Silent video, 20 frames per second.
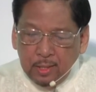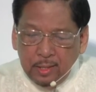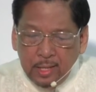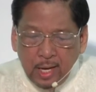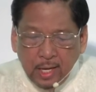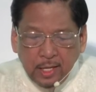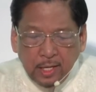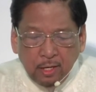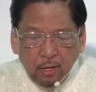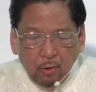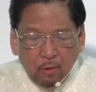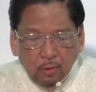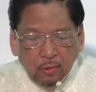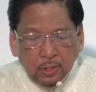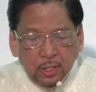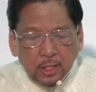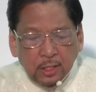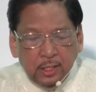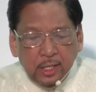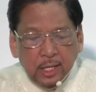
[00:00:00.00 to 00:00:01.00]
Then and
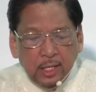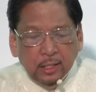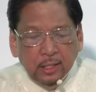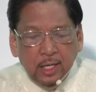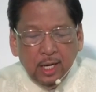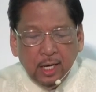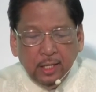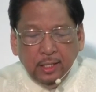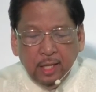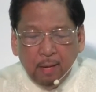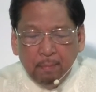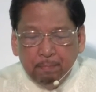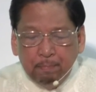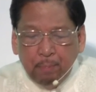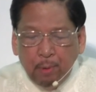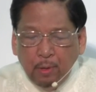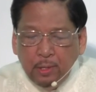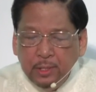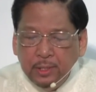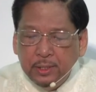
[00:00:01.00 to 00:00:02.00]
only then God
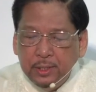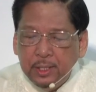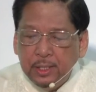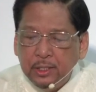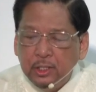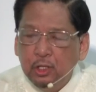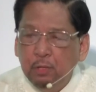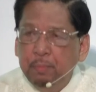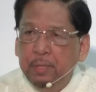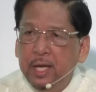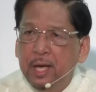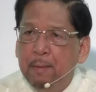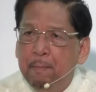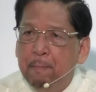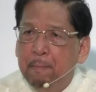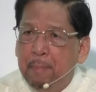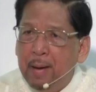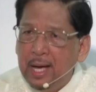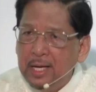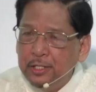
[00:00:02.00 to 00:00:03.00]
appoints us to be
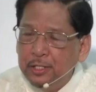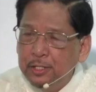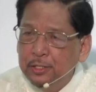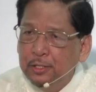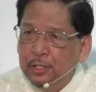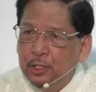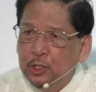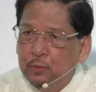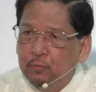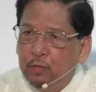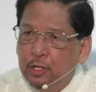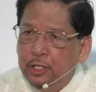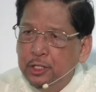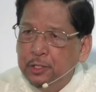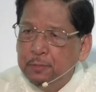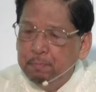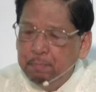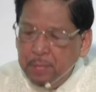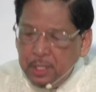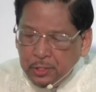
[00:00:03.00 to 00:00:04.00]
ambassadors for
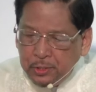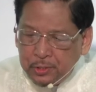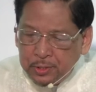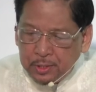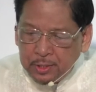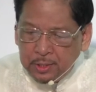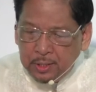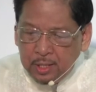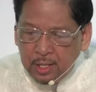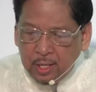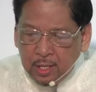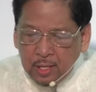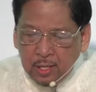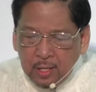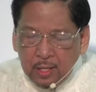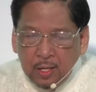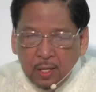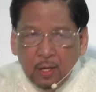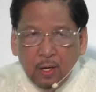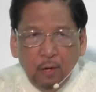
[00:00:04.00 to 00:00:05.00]
his mission
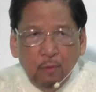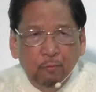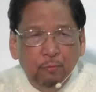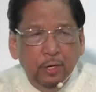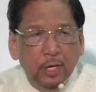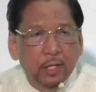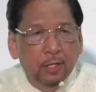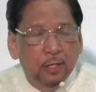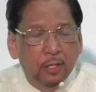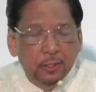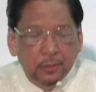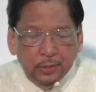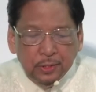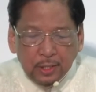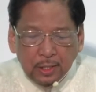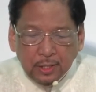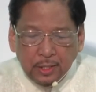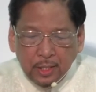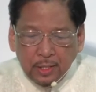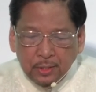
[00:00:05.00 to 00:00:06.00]
of
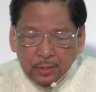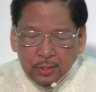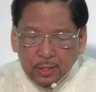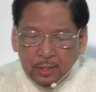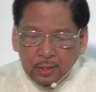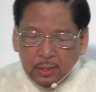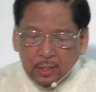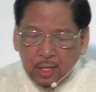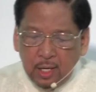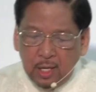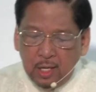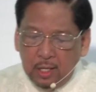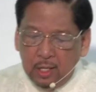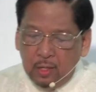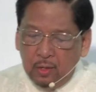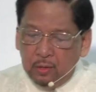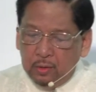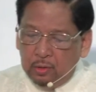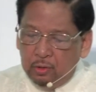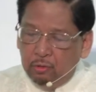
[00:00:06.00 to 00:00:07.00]
reconciliation
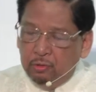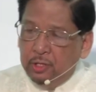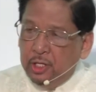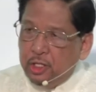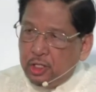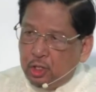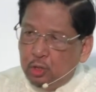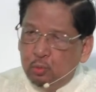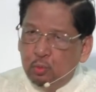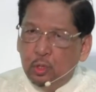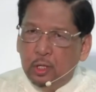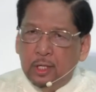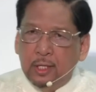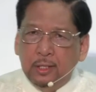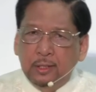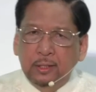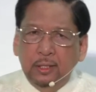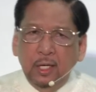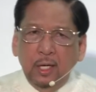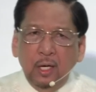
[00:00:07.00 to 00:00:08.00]
to this
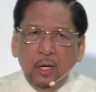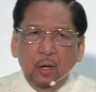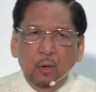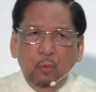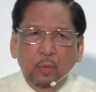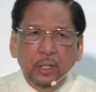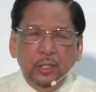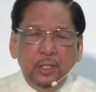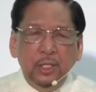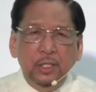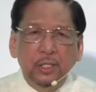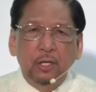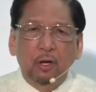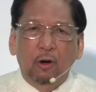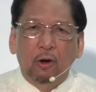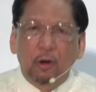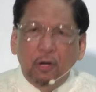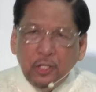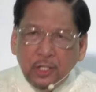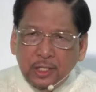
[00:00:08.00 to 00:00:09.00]
world which is
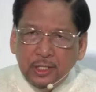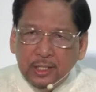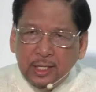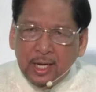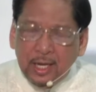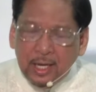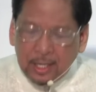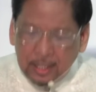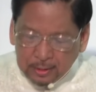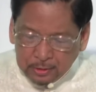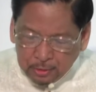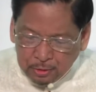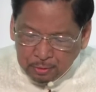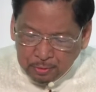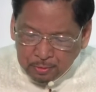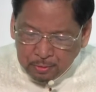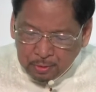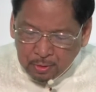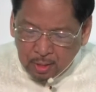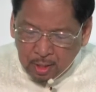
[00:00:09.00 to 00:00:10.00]
hostile
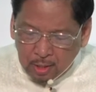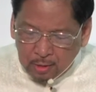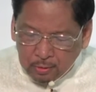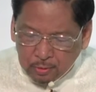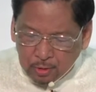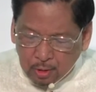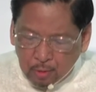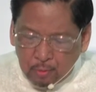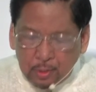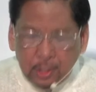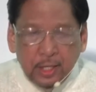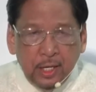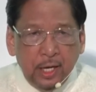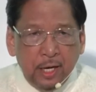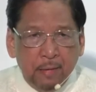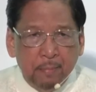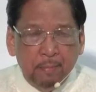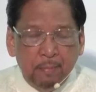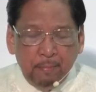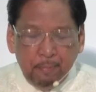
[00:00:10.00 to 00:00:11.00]
to toward
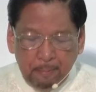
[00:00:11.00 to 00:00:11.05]
him.